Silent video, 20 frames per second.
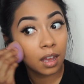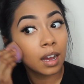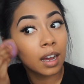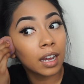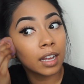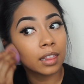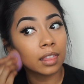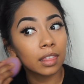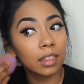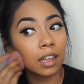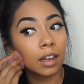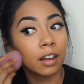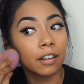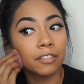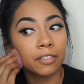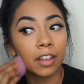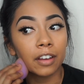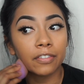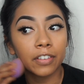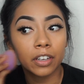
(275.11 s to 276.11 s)
I
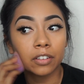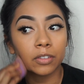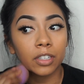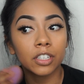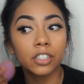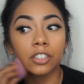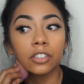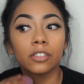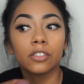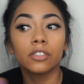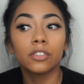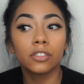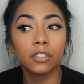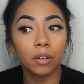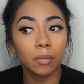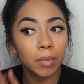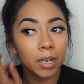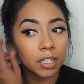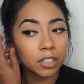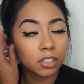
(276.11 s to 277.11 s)
love that foundation
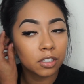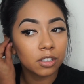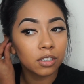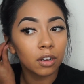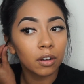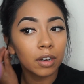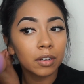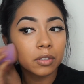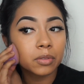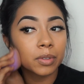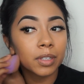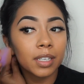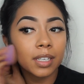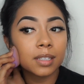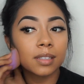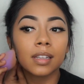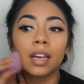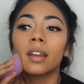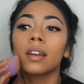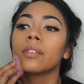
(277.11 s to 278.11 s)
so much. So I was really
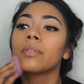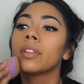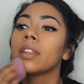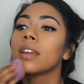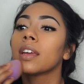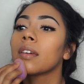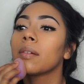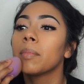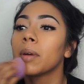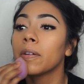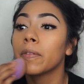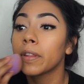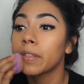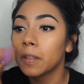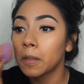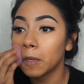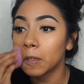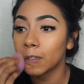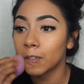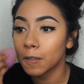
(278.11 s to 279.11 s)
excited when they came out with
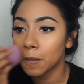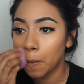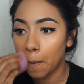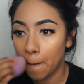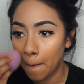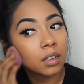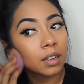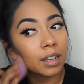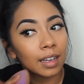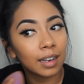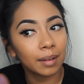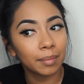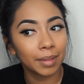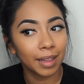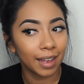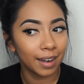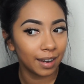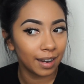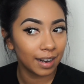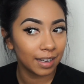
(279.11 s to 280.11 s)
this, and I'm
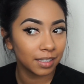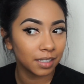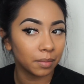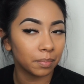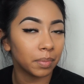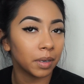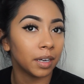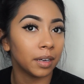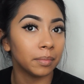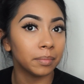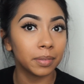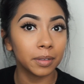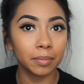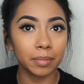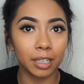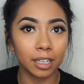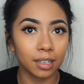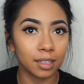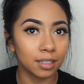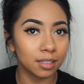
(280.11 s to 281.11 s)
glad it has a pump
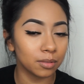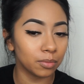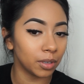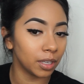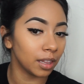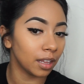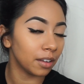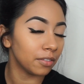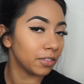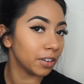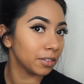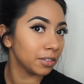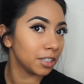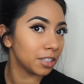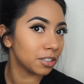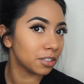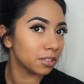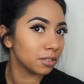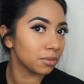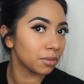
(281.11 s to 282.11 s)
because we love
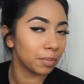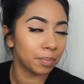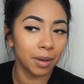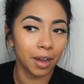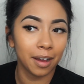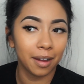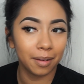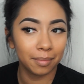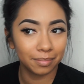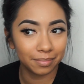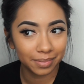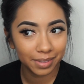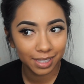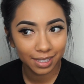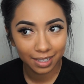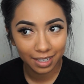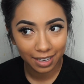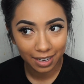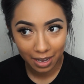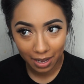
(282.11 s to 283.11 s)
foundations with pumps.
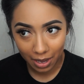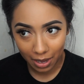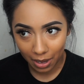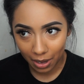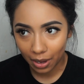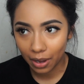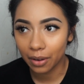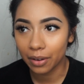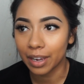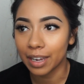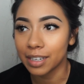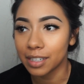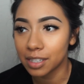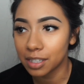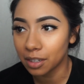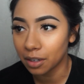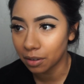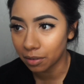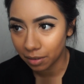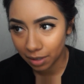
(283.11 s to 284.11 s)
Okay,
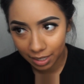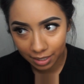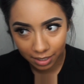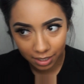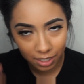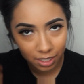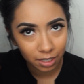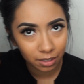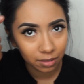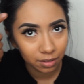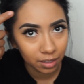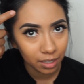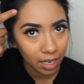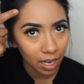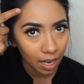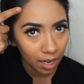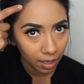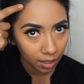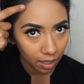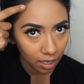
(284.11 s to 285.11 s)
so it's still
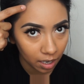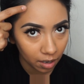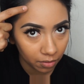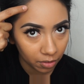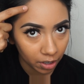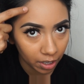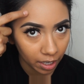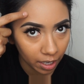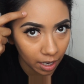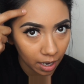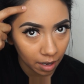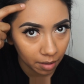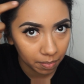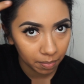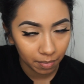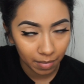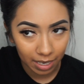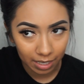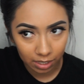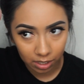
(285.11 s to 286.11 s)
not covering
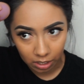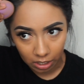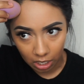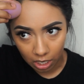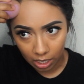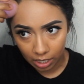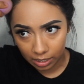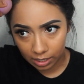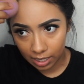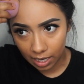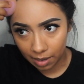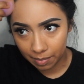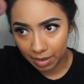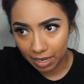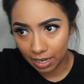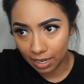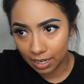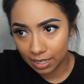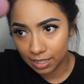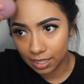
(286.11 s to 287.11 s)
up my scars. I
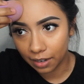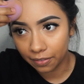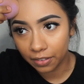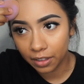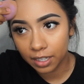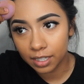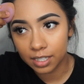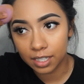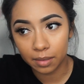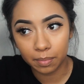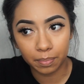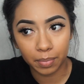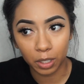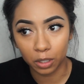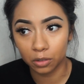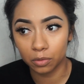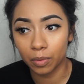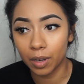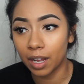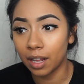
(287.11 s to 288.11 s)
mean, it definitely did
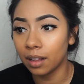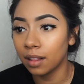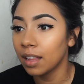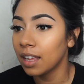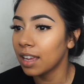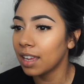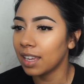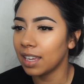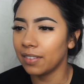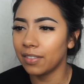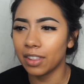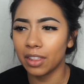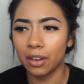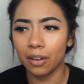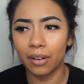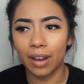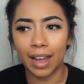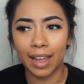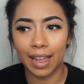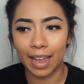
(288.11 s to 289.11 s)
build well. Even
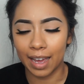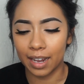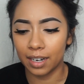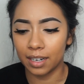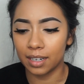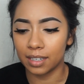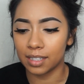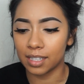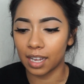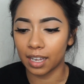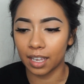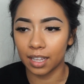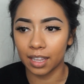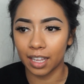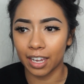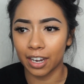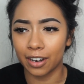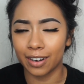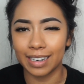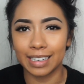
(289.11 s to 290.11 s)
though I added a second
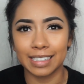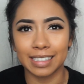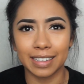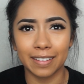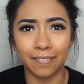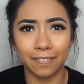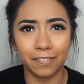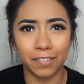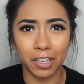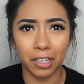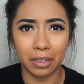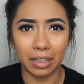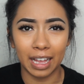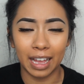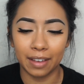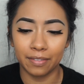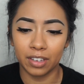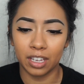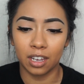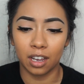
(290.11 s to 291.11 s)
layer, it doesn't feel
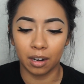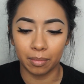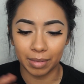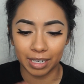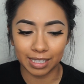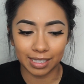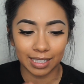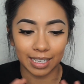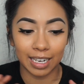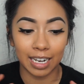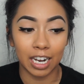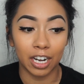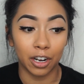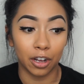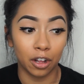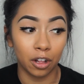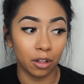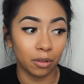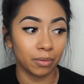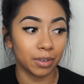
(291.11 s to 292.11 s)
heavy on my skin at
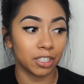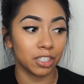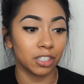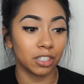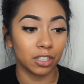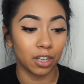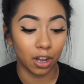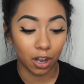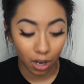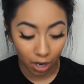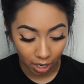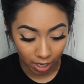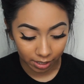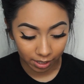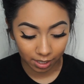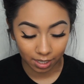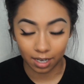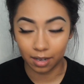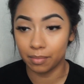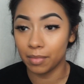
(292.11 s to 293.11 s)
all, which is
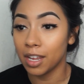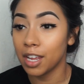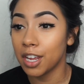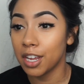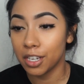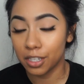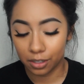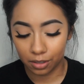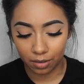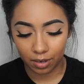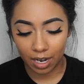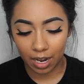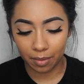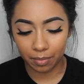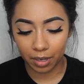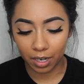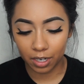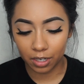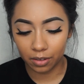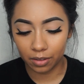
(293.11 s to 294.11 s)
awesome. So now
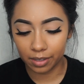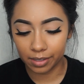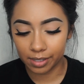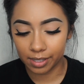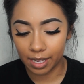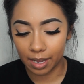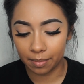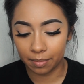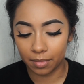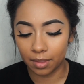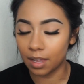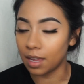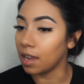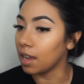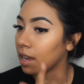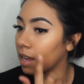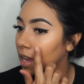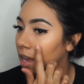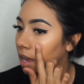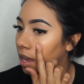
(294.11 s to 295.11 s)
I'm going to do the same
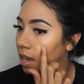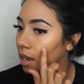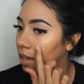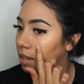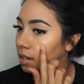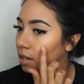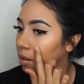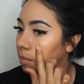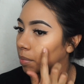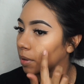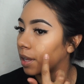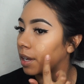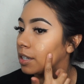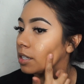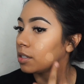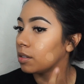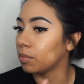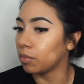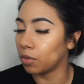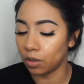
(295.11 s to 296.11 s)
thing and apply
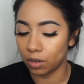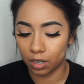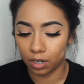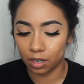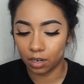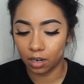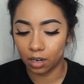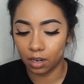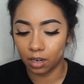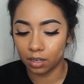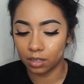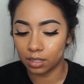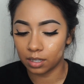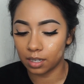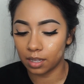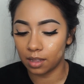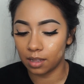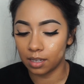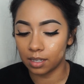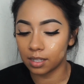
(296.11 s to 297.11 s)
some more on
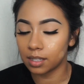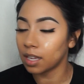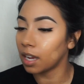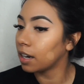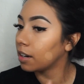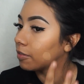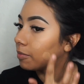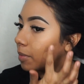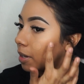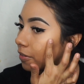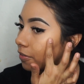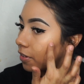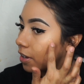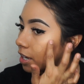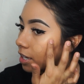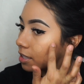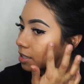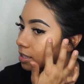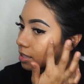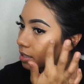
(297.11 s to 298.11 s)
this side of my
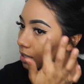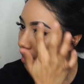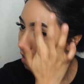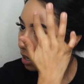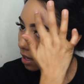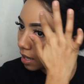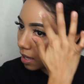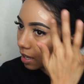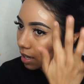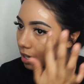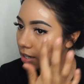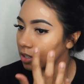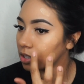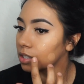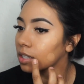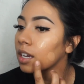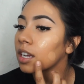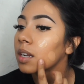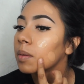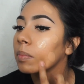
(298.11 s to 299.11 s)
face. and
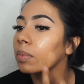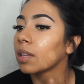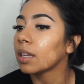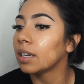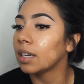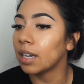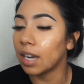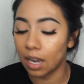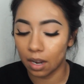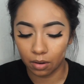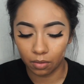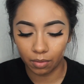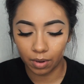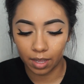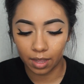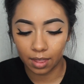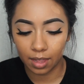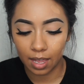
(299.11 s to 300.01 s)
just kind of blend it out with